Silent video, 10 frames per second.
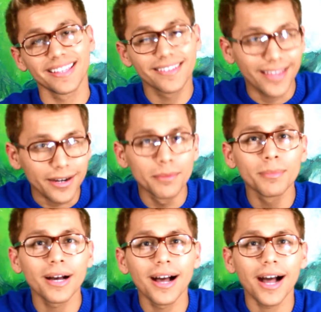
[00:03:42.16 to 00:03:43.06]
Get him
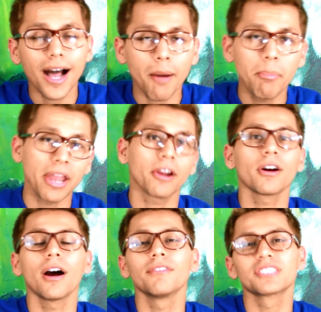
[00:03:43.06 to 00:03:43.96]
a
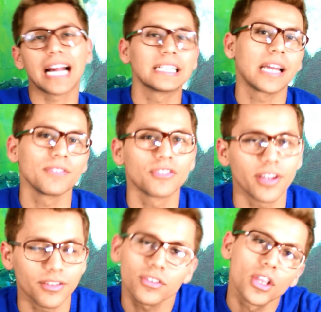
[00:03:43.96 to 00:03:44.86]
pair of skydiving
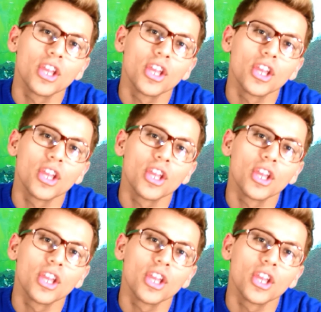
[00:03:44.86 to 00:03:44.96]
tickets.